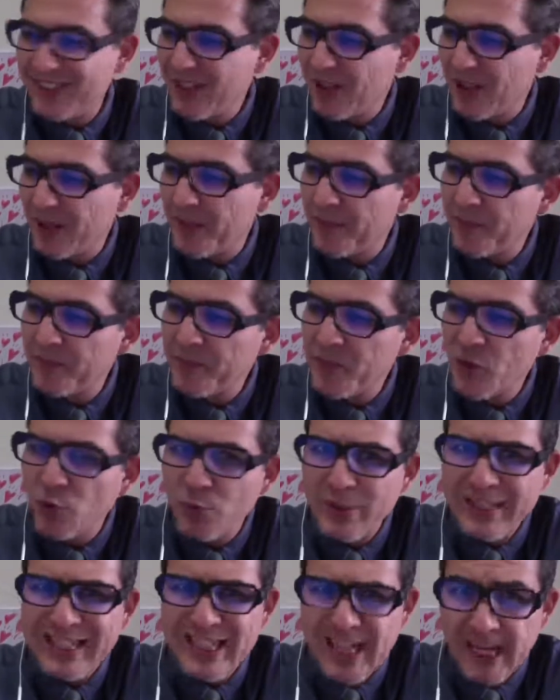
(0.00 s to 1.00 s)
Sorry.
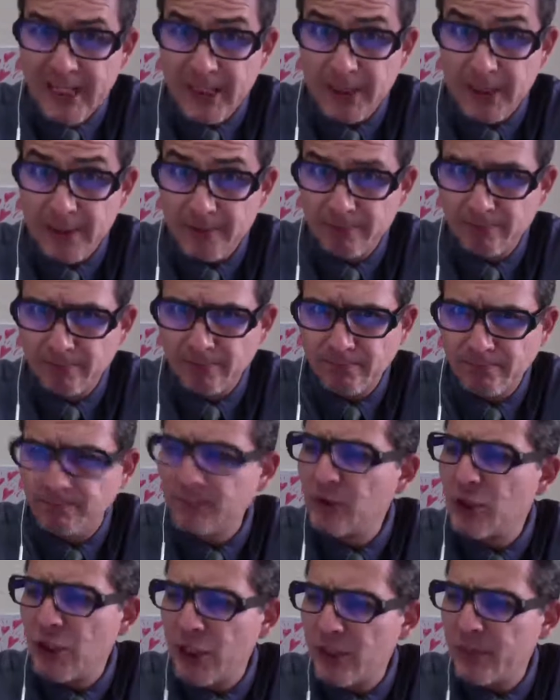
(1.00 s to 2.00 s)
Reject.
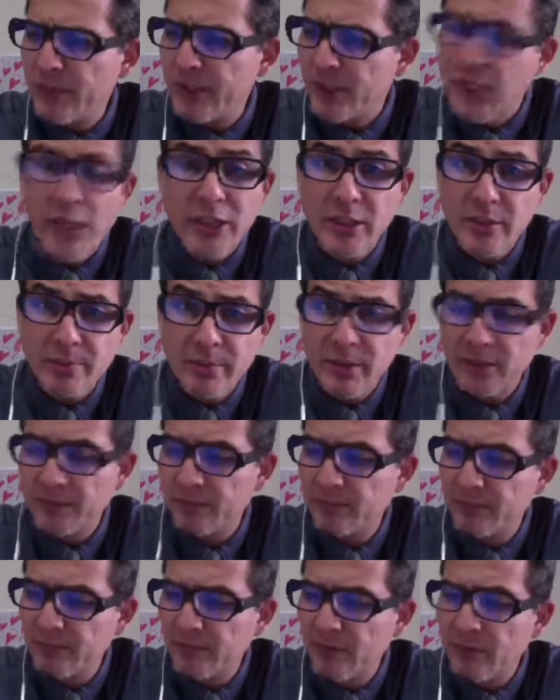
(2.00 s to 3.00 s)
She rejected me.
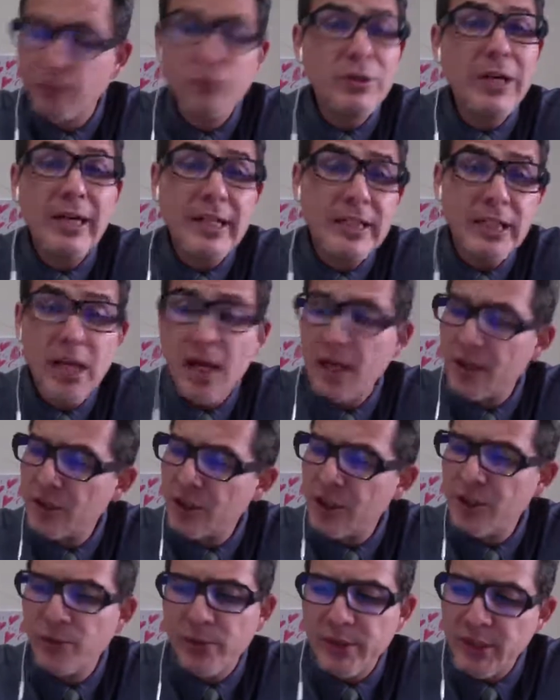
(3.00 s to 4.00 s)
Furareta.
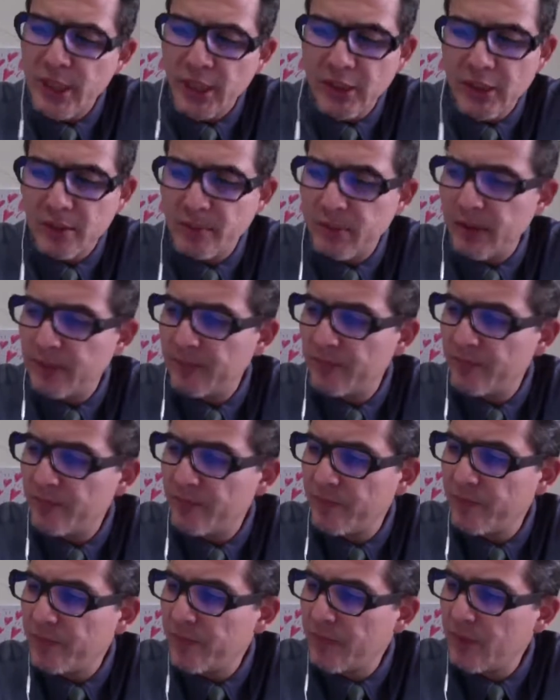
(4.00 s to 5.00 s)
She rejected me.
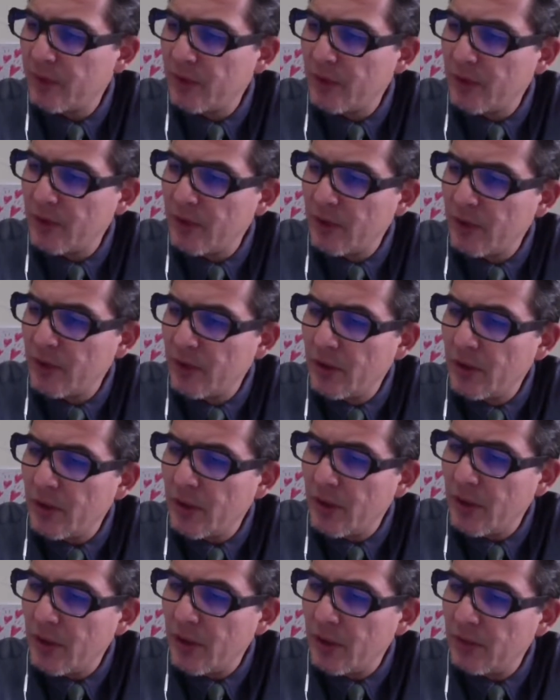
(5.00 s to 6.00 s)

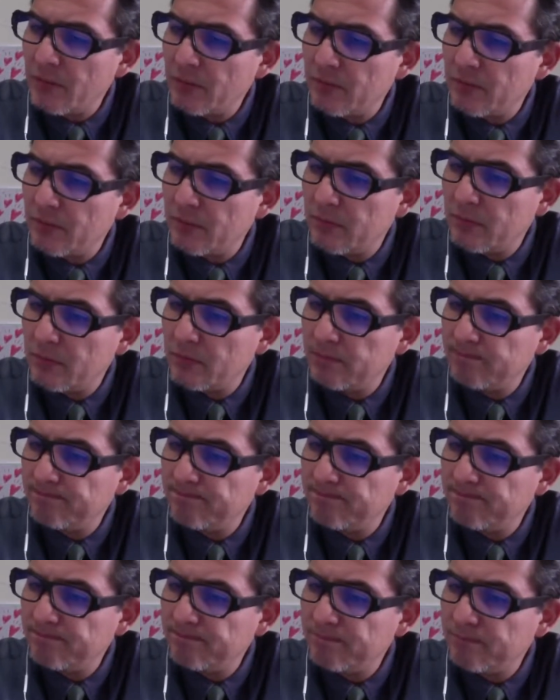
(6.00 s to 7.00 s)
Um,
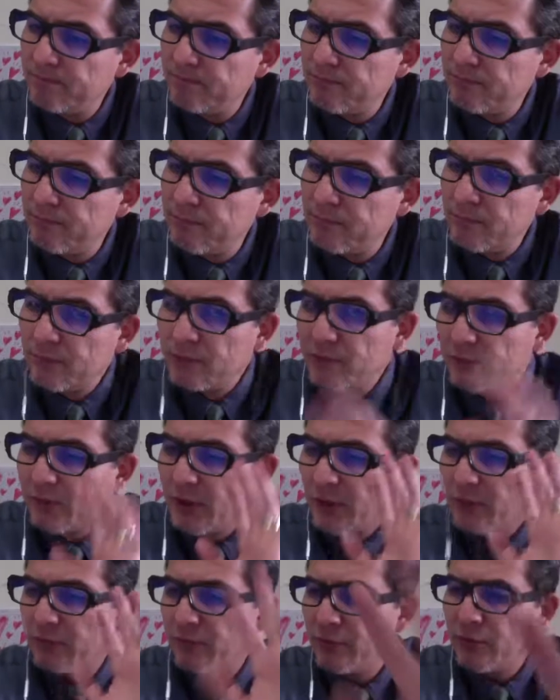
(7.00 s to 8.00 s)

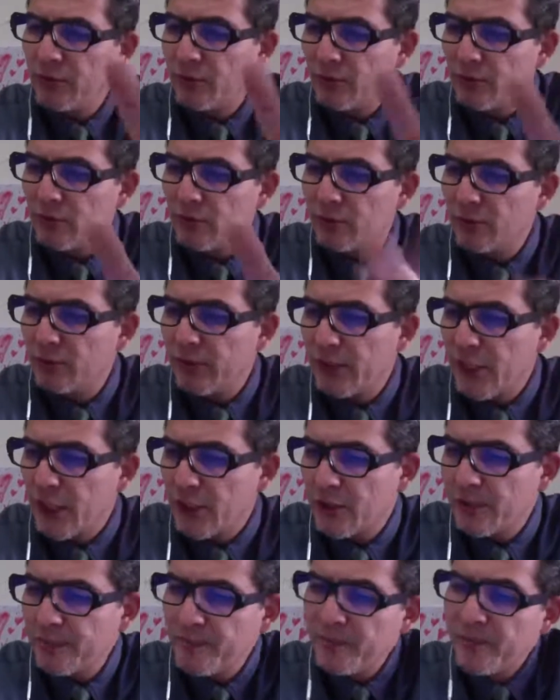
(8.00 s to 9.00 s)
yeah, furu,
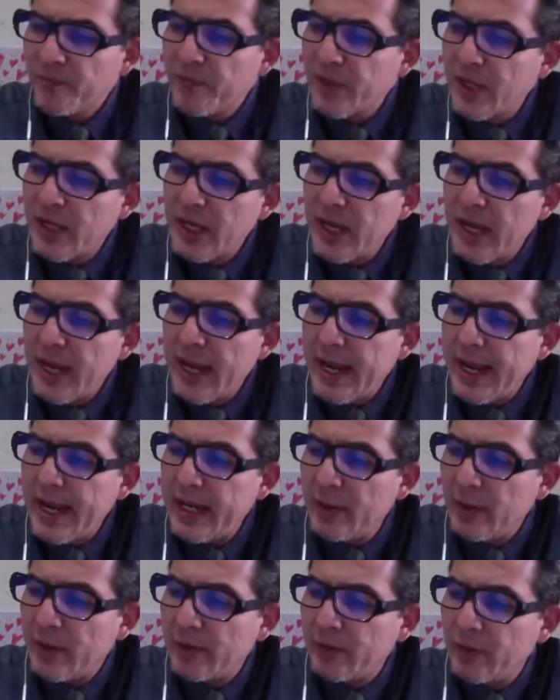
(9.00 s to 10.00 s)
rejection.
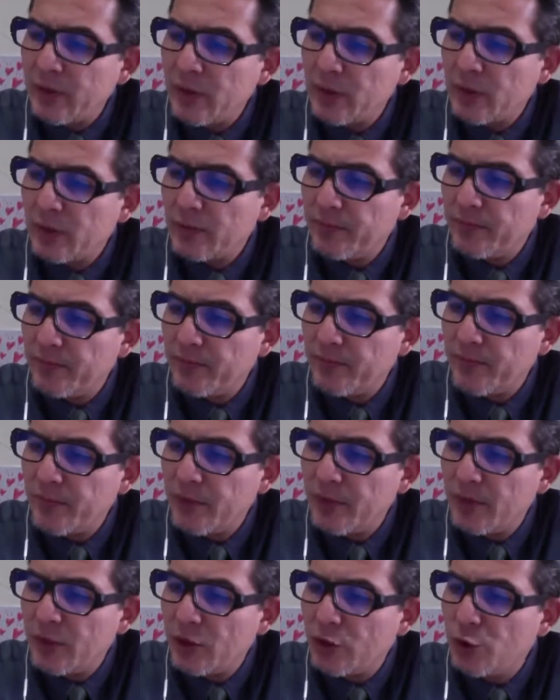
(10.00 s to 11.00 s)
Anyway, Furukoto,
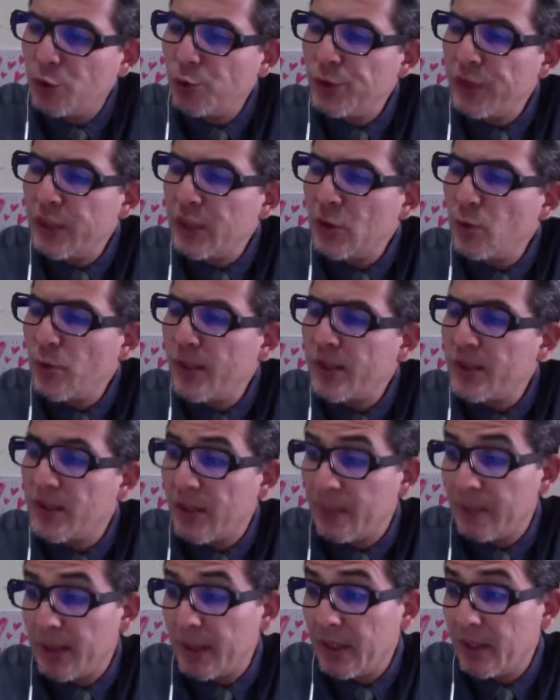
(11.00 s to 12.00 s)
mm, to deal with
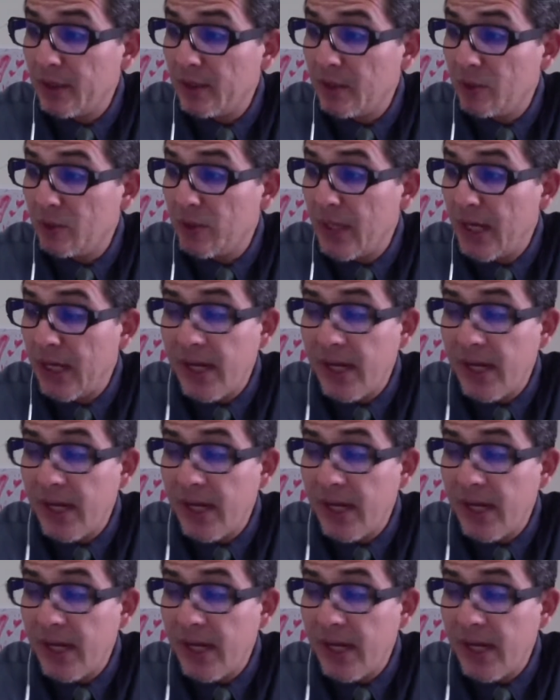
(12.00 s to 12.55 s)
somebody, to take